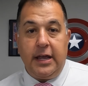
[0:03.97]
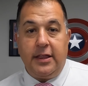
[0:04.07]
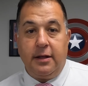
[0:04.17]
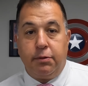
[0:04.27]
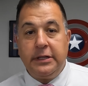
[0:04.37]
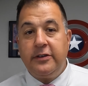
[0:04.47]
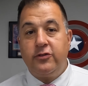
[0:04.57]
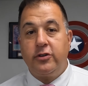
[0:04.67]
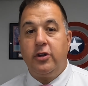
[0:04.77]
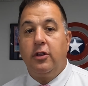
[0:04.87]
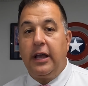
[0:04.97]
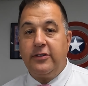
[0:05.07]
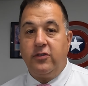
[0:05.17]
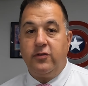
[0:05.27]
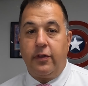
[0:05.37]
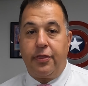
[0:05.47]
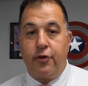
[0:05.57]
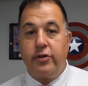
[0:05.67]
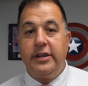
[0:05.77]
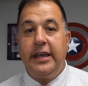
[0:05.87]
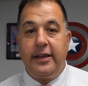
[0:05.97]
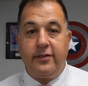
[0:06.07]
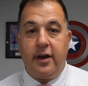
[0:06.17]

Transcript: and the police took your license for 30 days